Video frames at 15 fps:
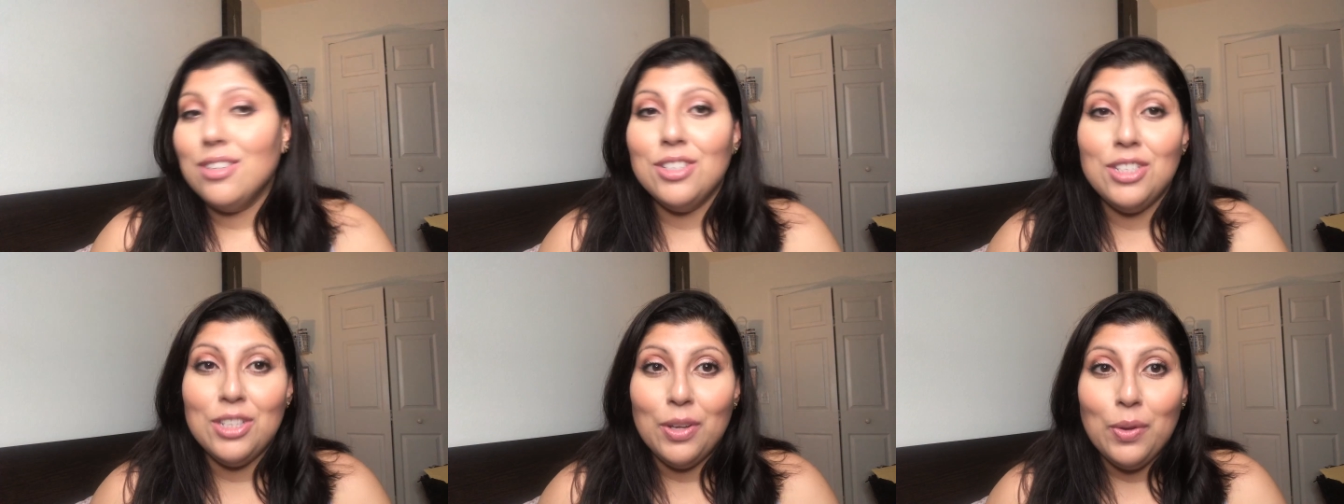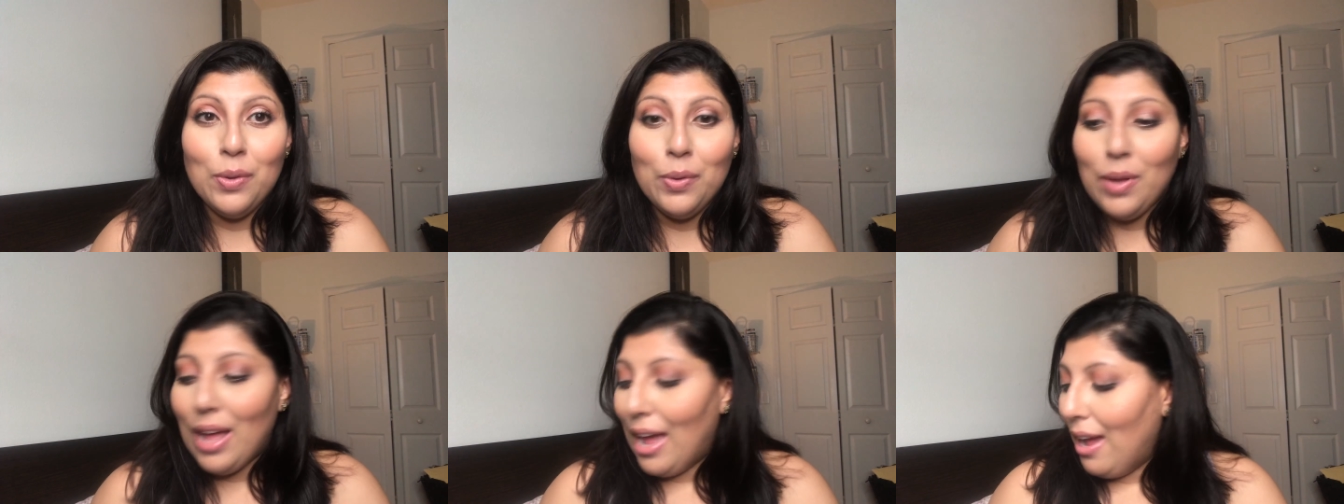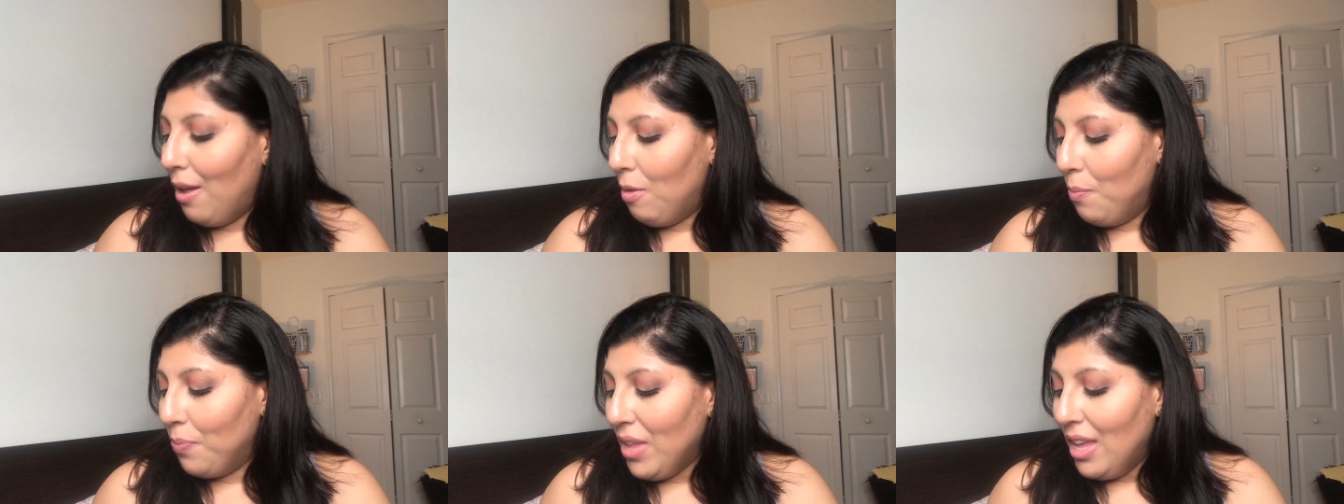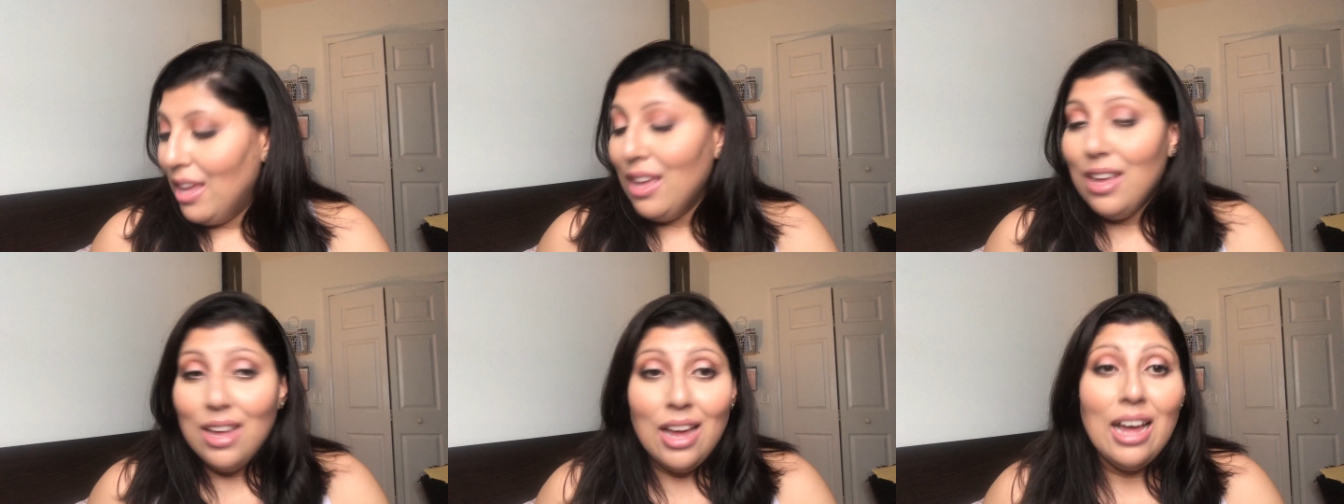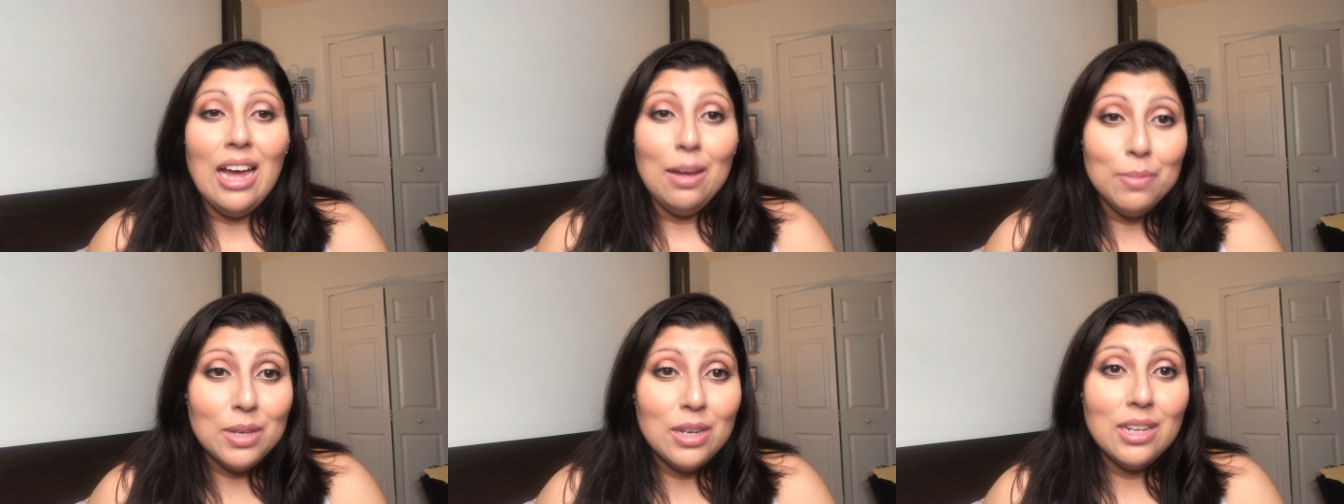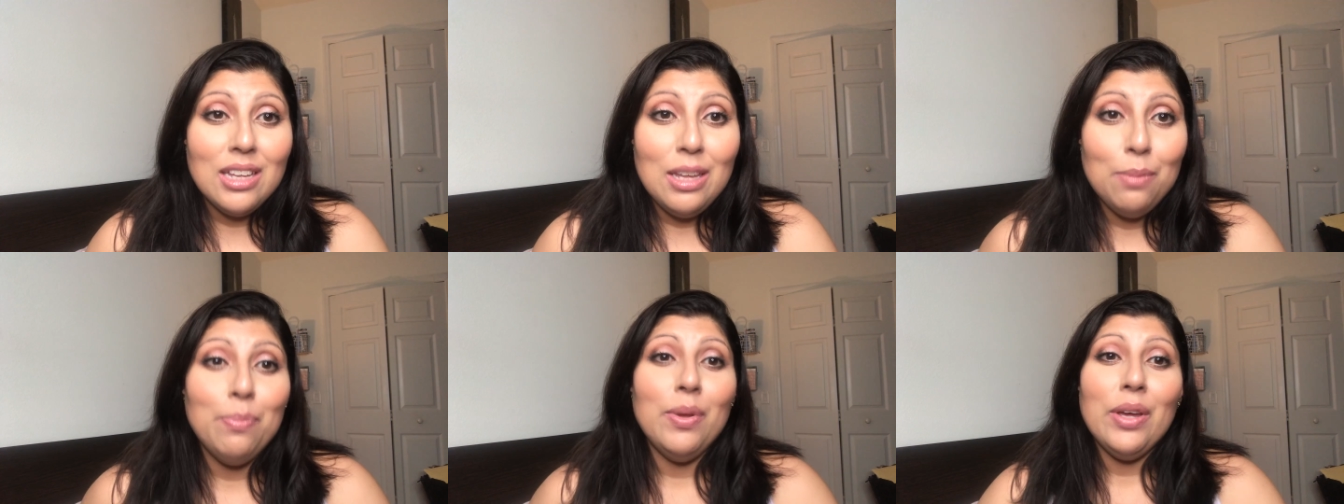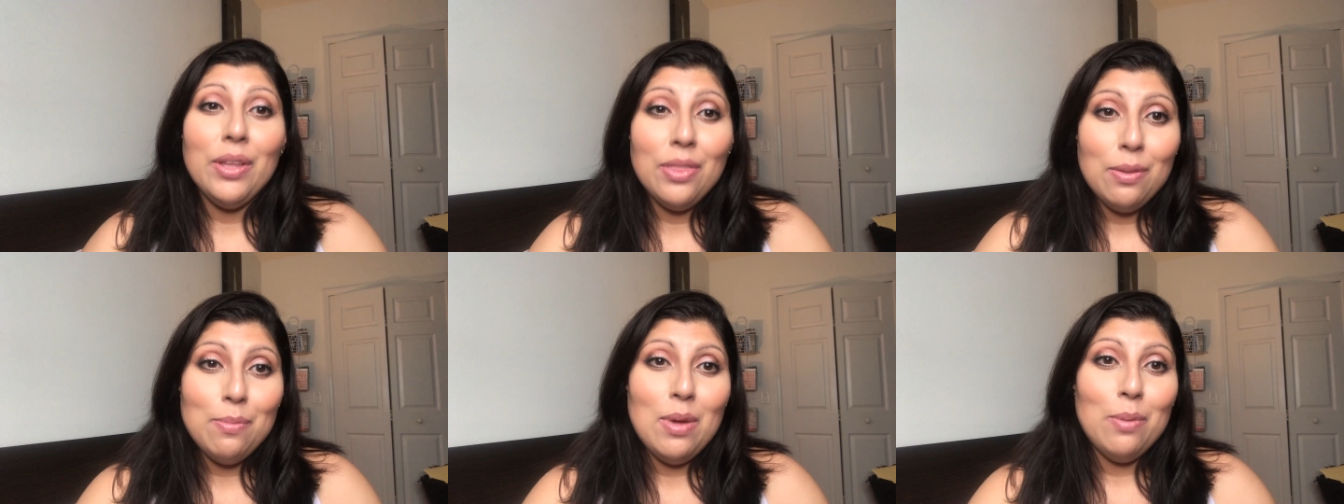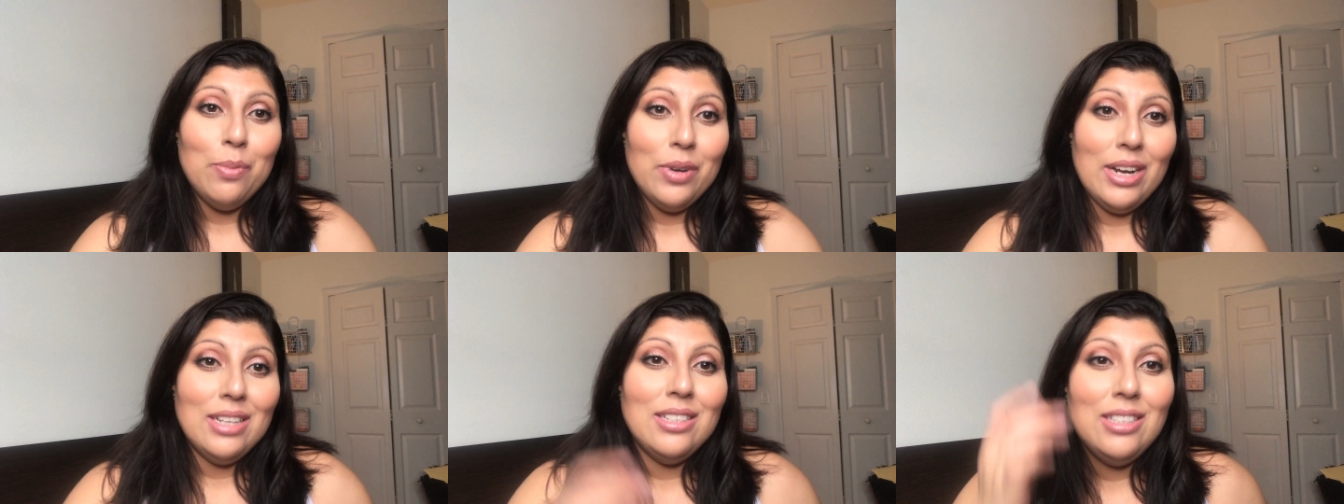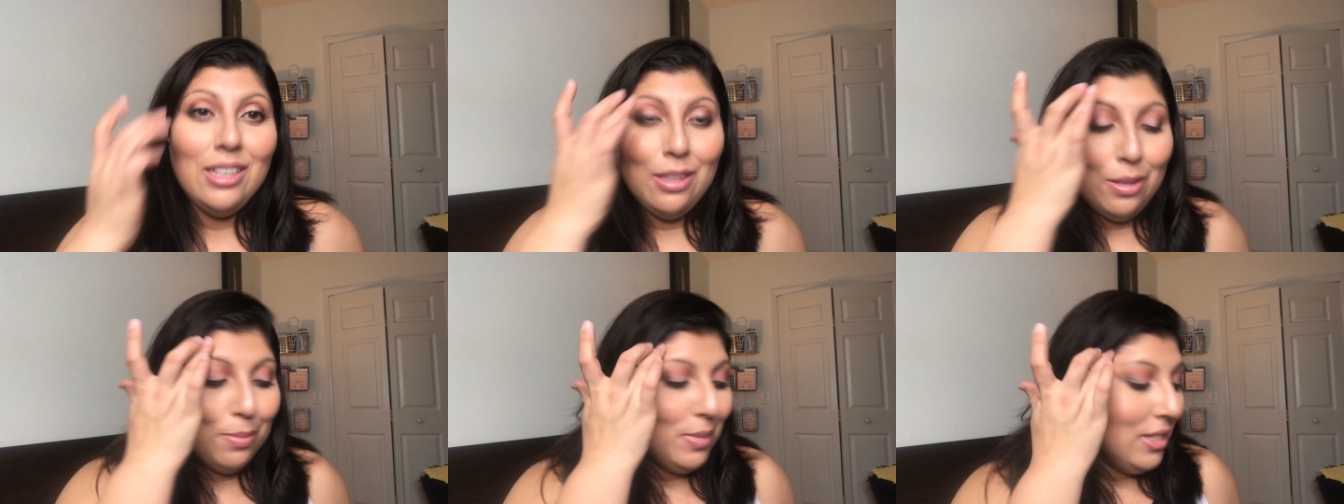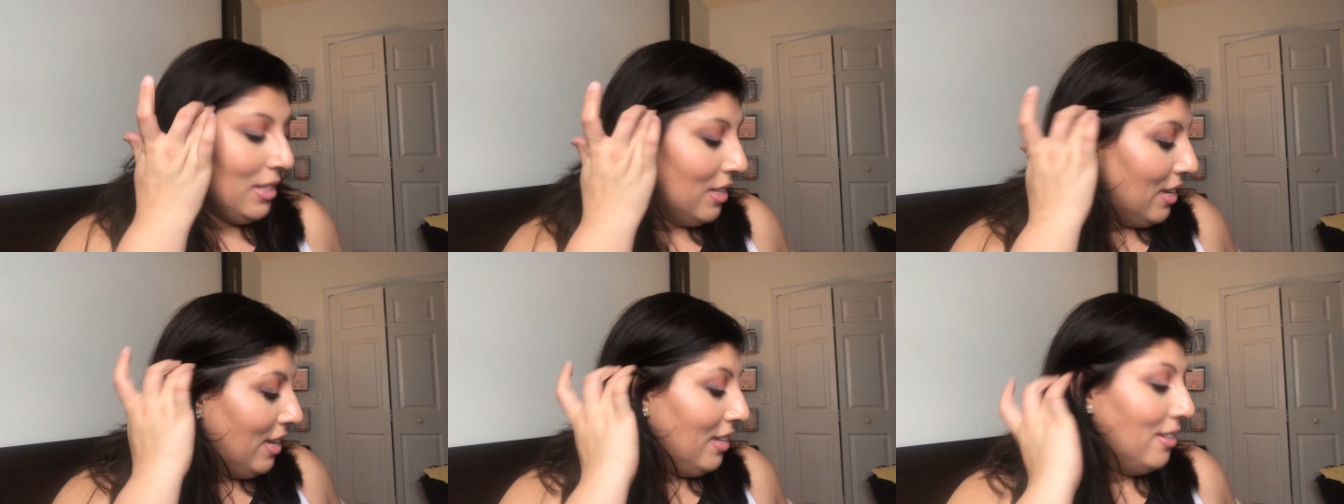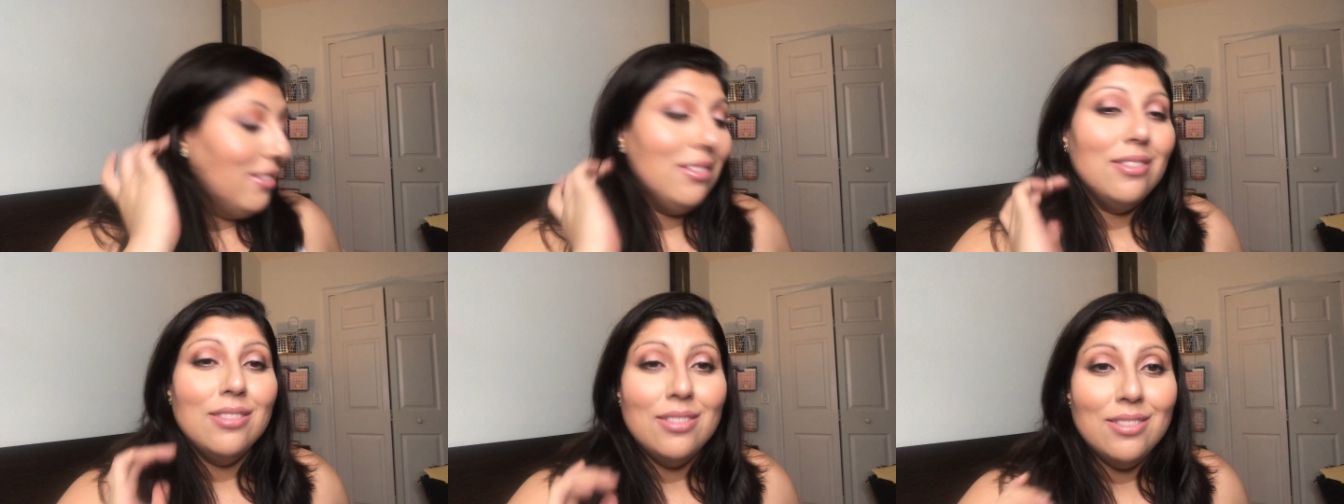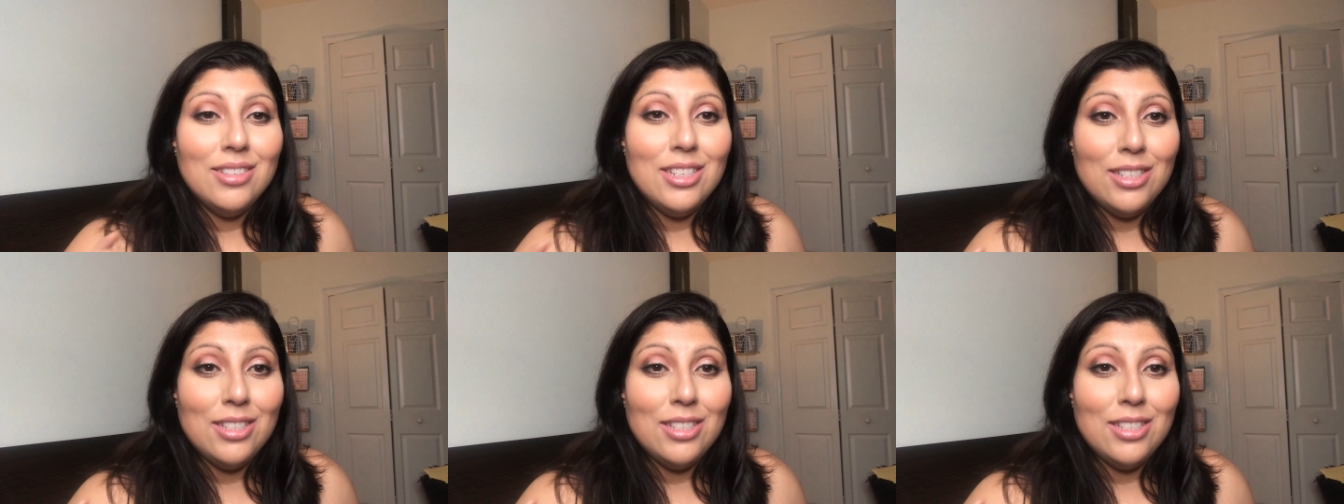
So I'm gonna keep picking them up when I see them in